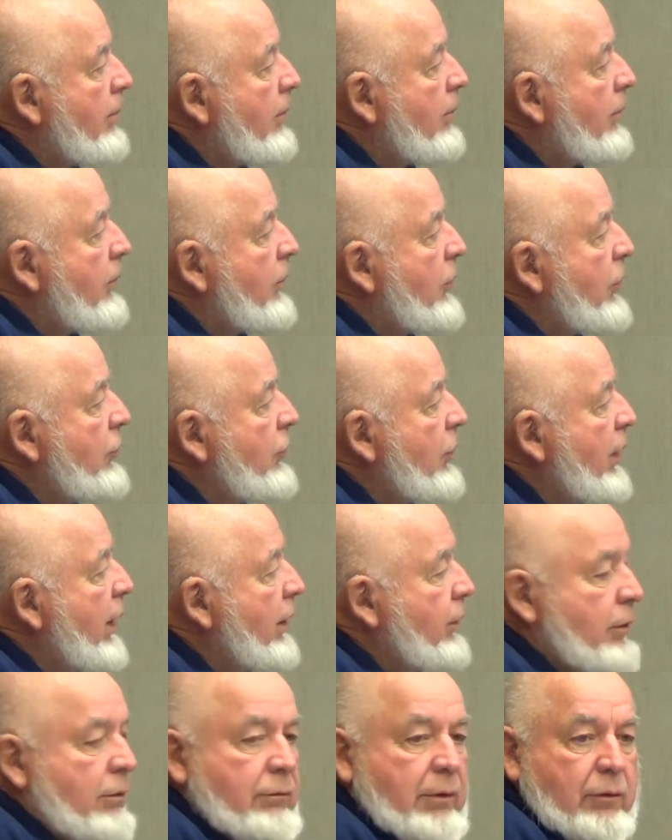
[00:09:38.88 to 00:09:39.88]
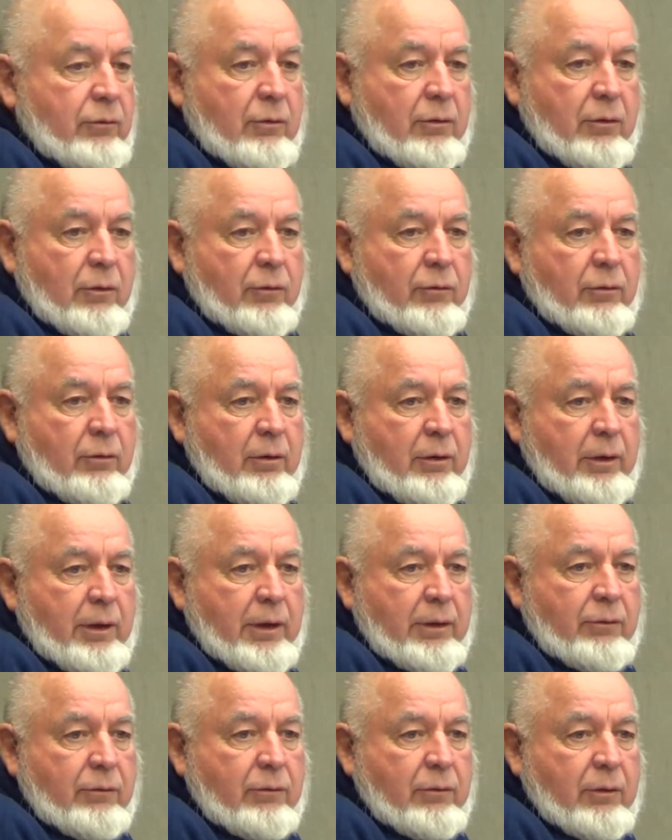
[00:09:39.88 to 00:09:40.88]
since I had the original
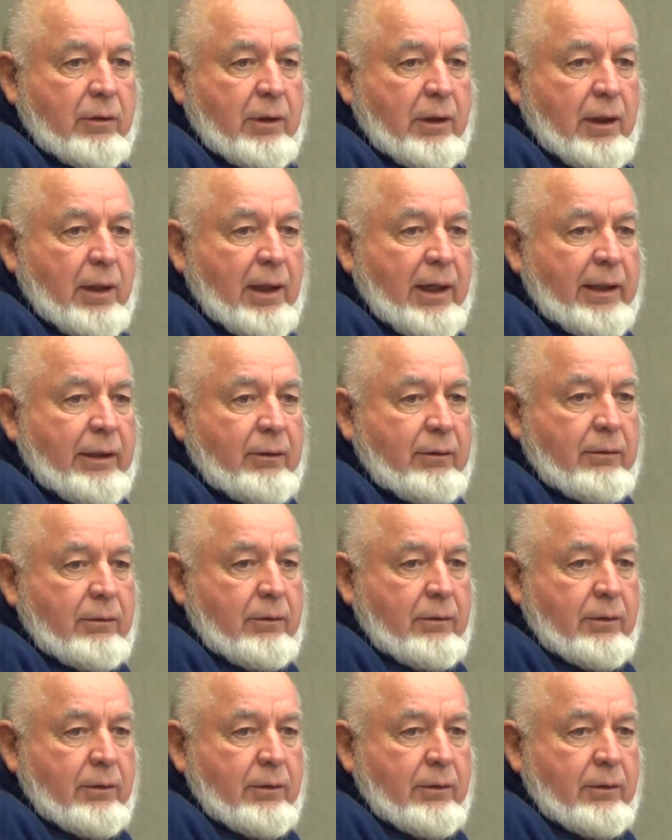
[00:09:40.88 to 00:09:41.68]
drawings, I